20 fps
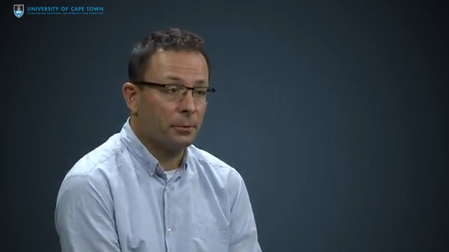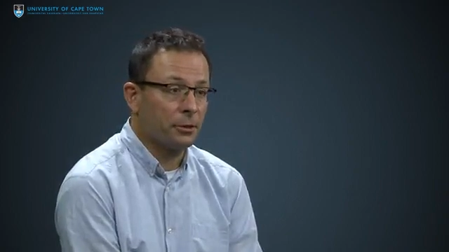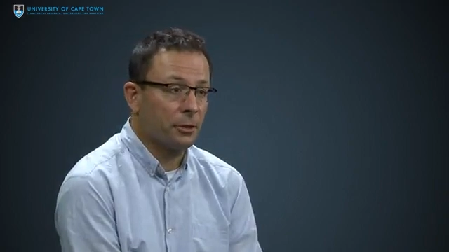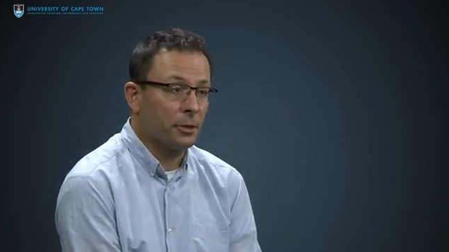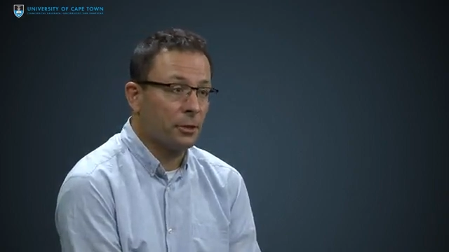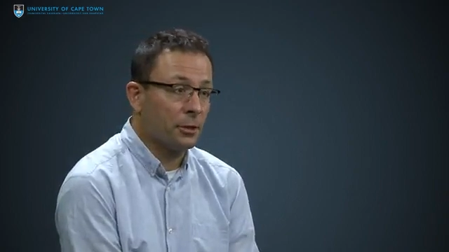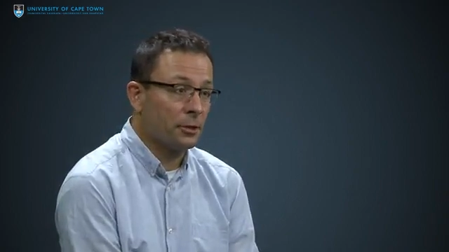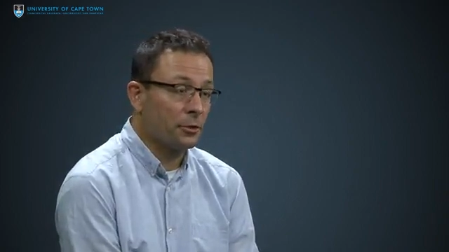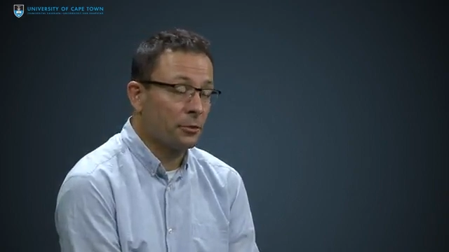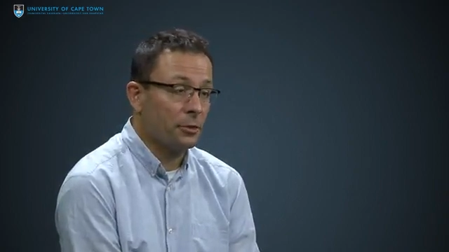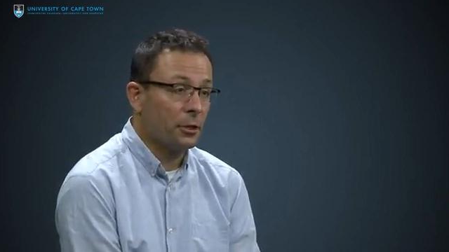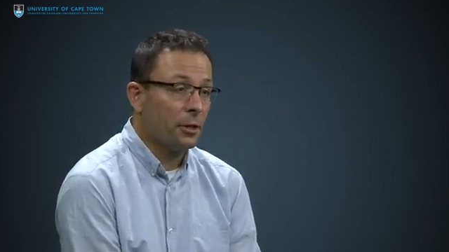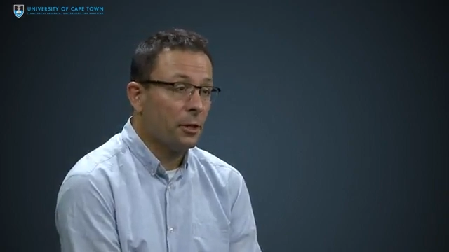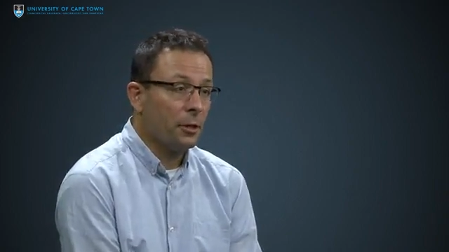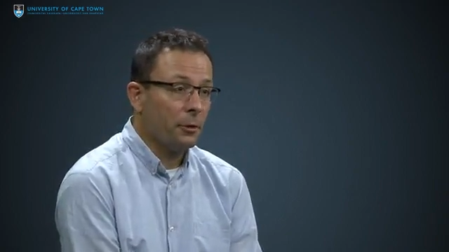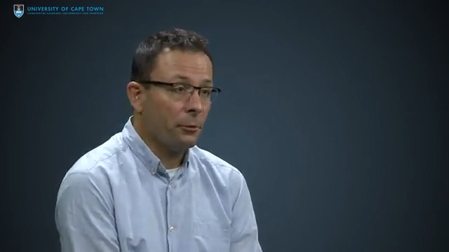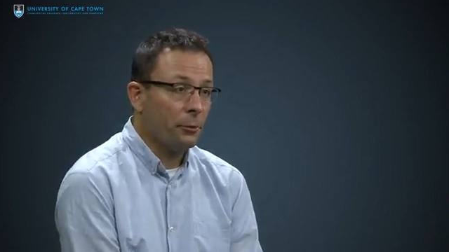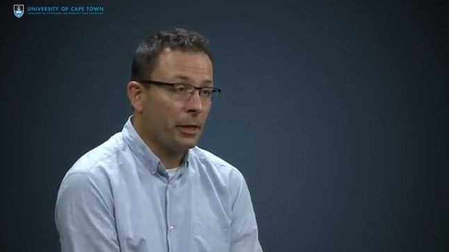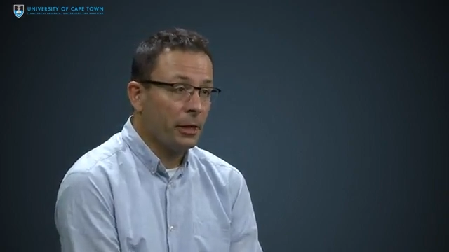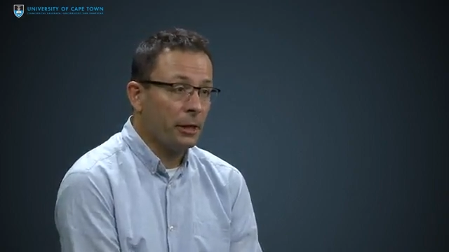So there's
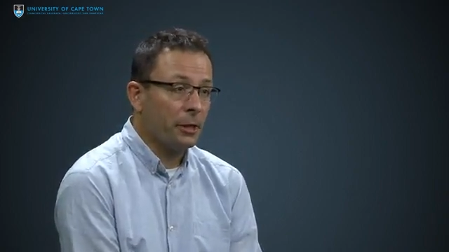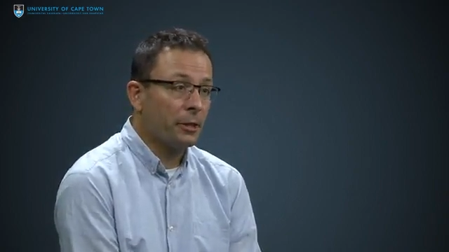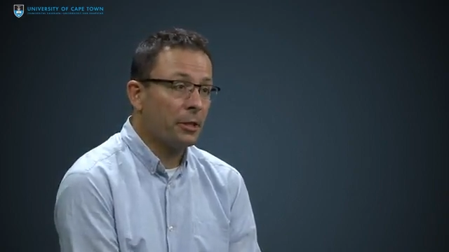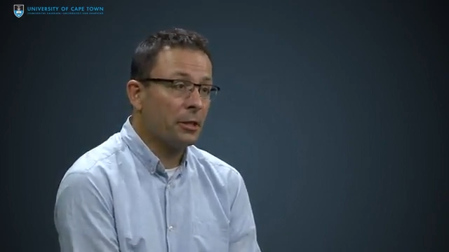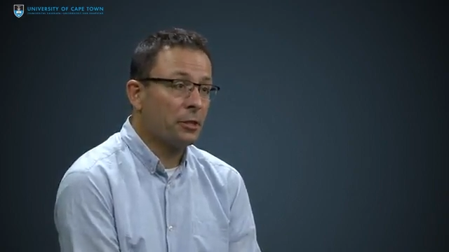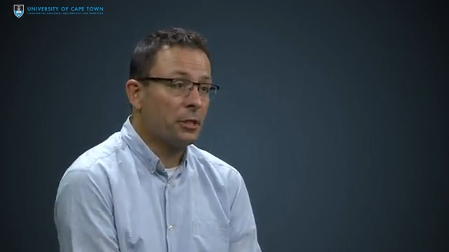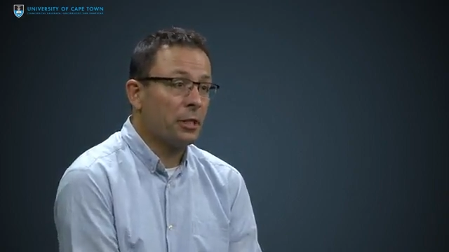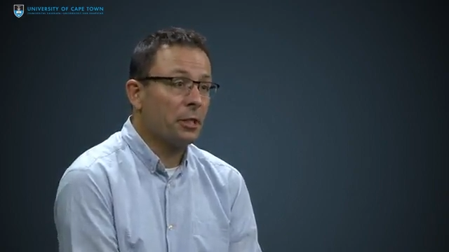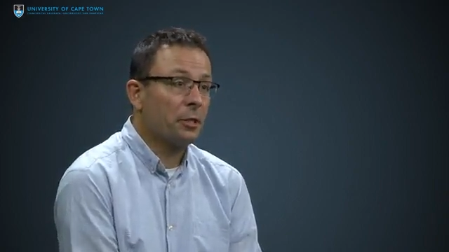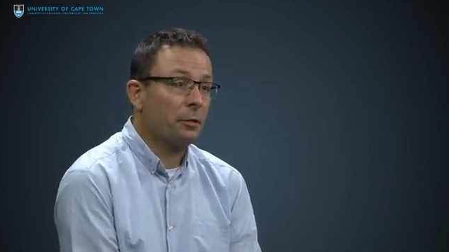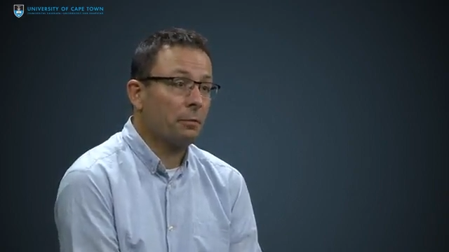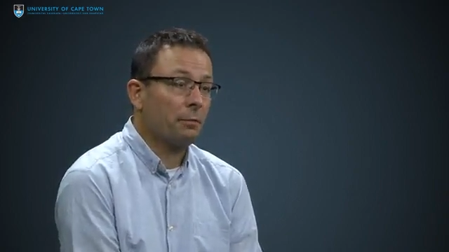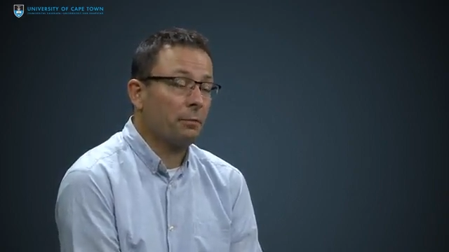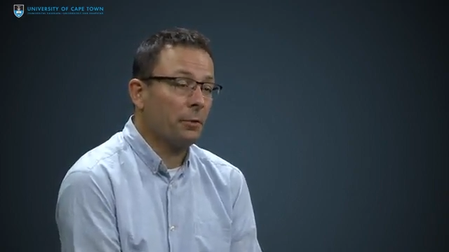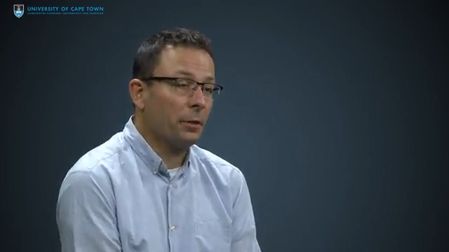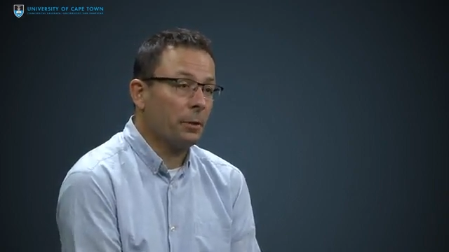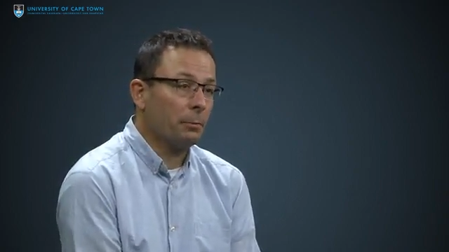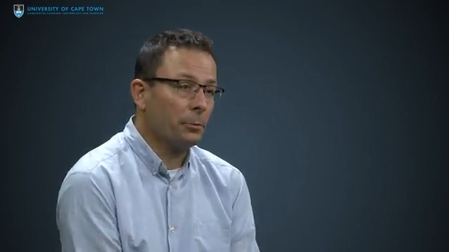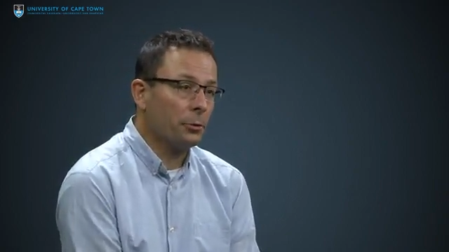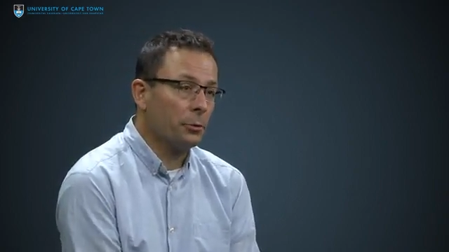really no incentive
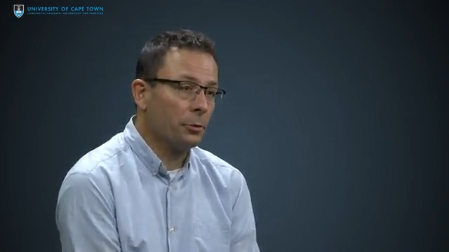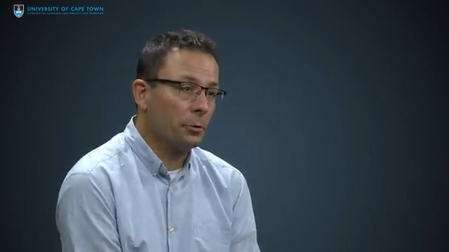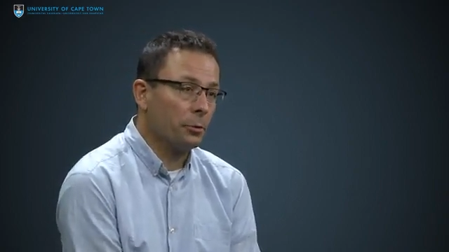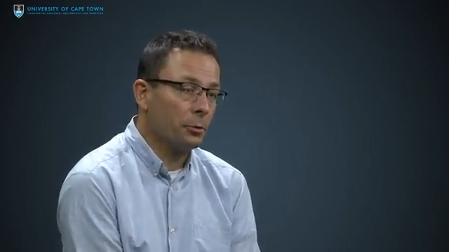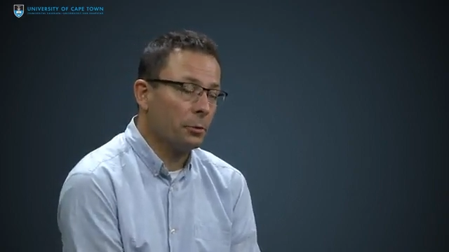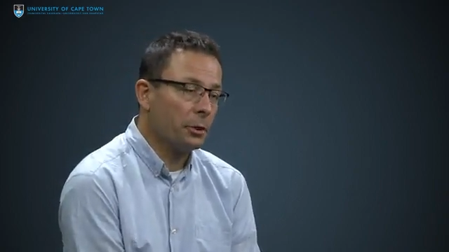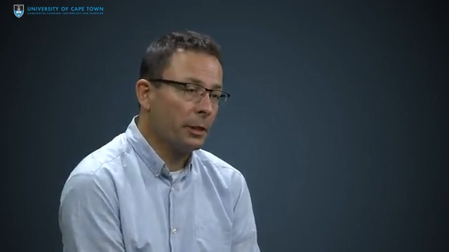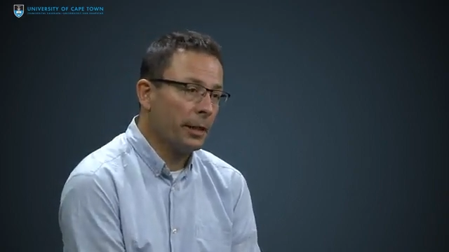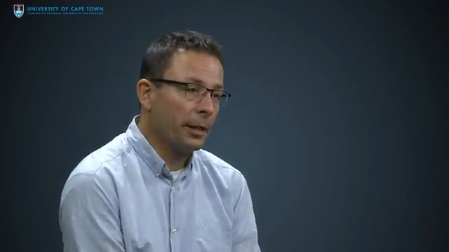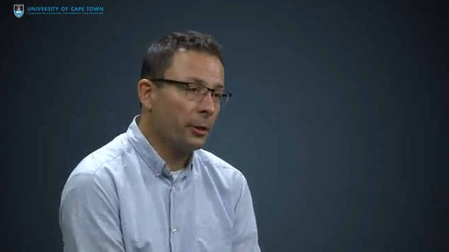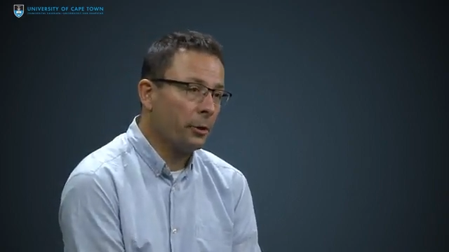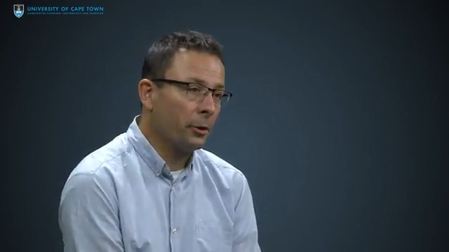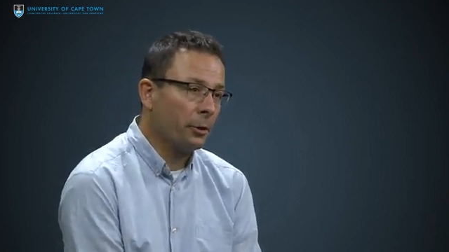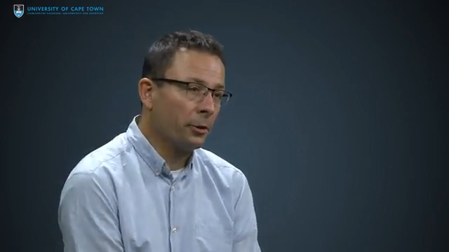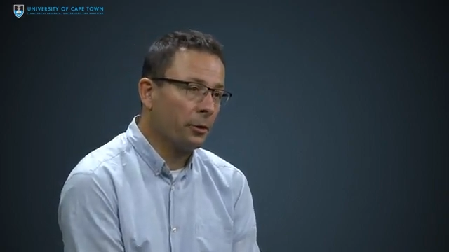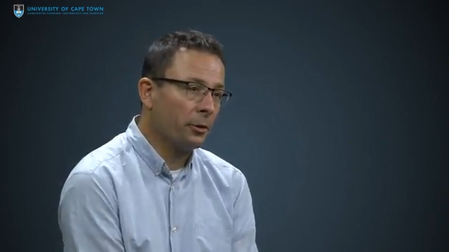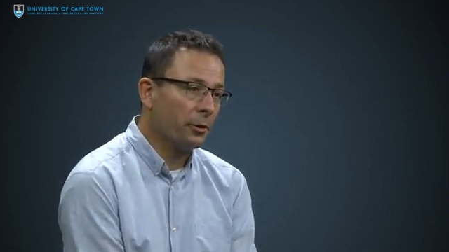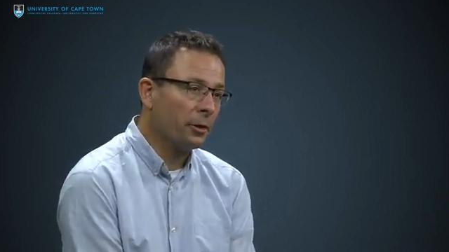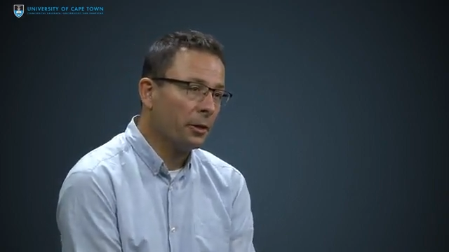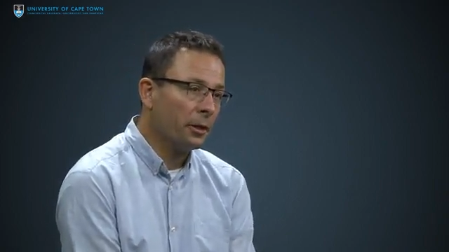for them to take
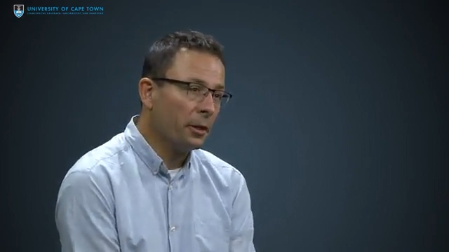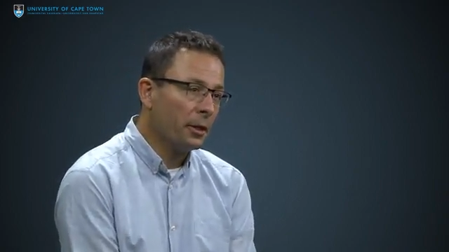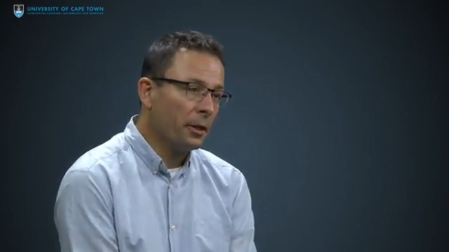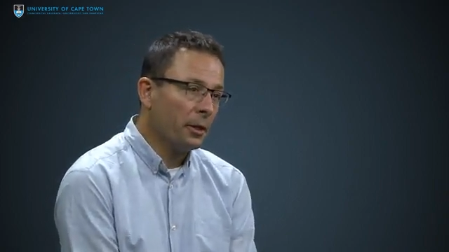on